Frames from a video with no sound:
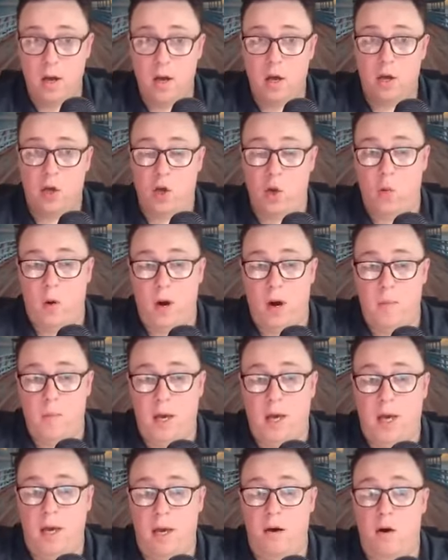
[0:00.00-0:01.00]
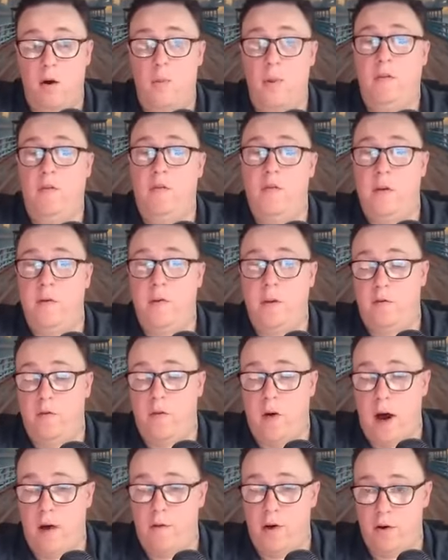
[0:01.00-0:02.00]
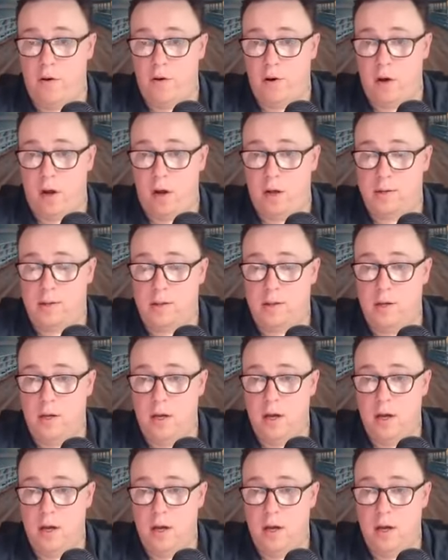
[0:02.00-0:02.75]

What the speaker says: you want to be here, it'll be $5,500.